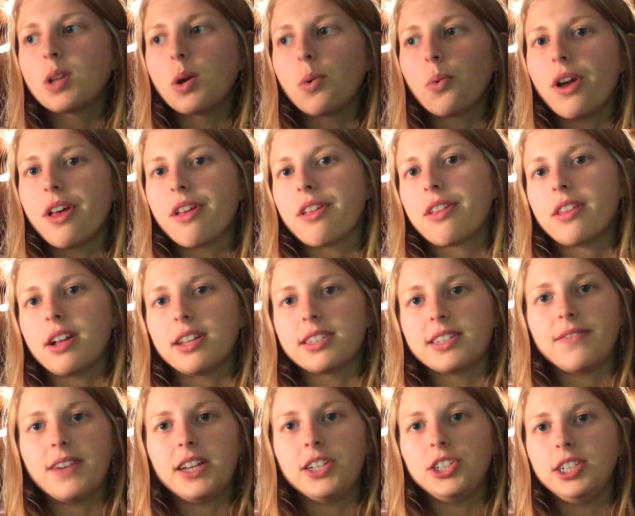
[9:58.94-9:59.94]
with lots
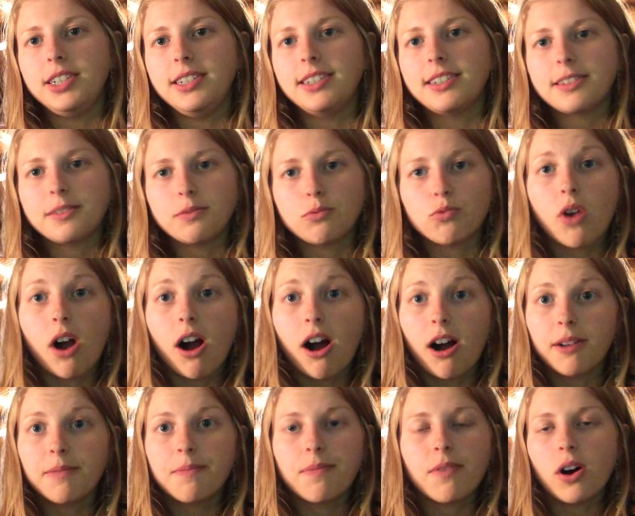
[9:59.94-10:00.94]
of veggies,
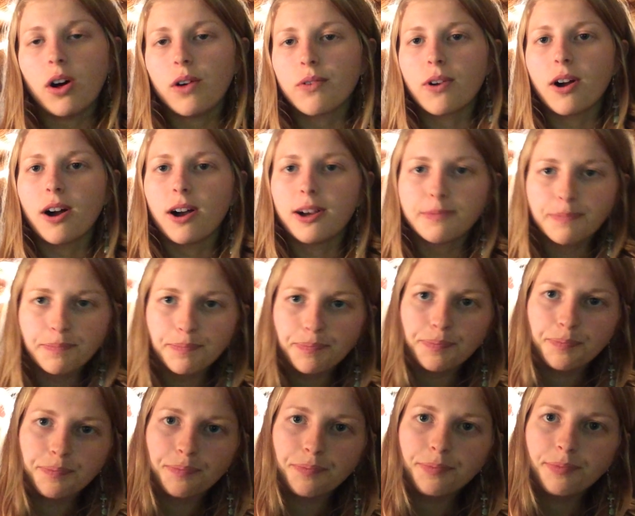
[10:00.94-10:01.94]
raw, all raw.
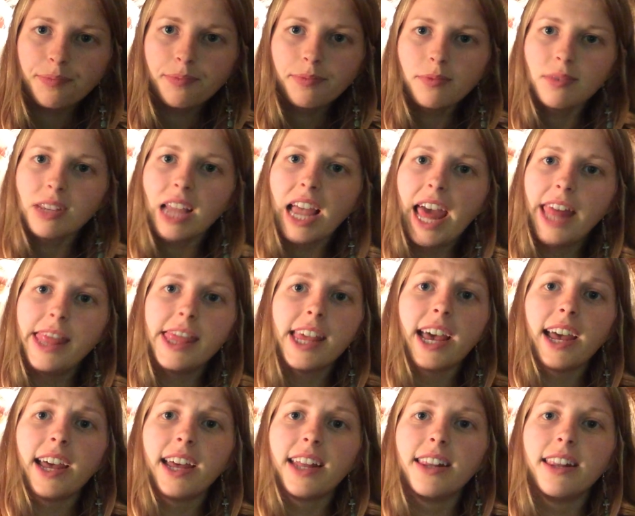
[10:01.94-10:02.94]
And
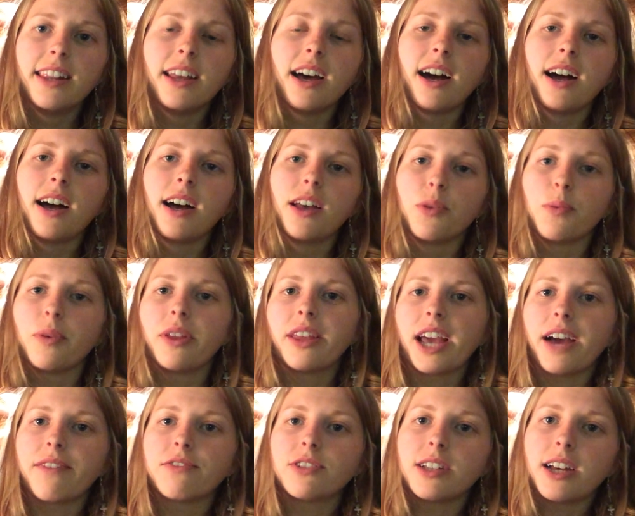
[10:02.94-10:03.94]
then the week
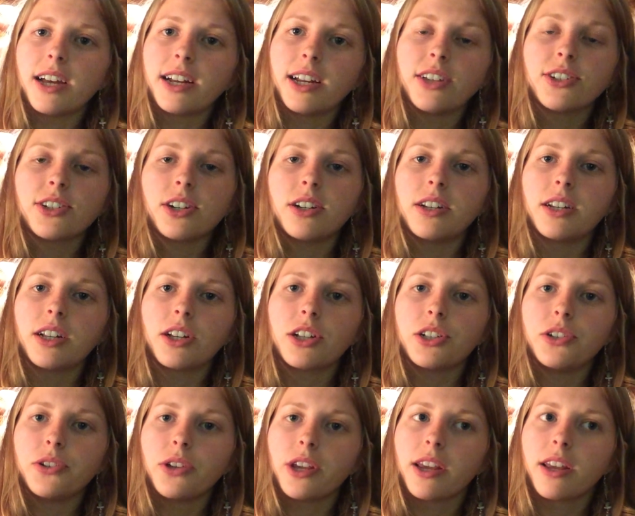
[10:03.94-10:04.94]
after that, I started
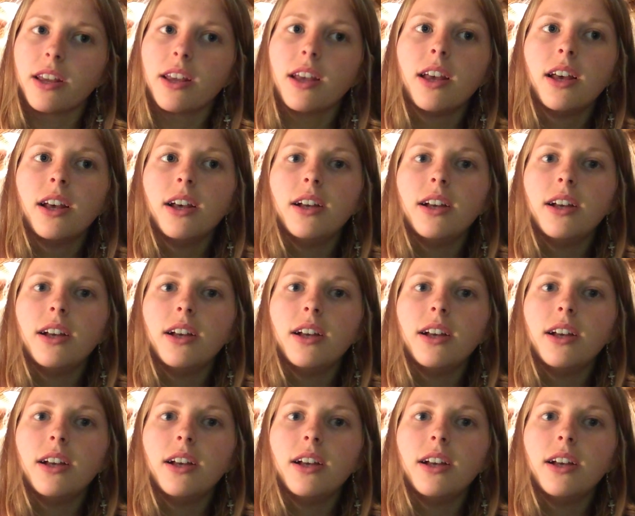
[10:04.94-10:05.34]
including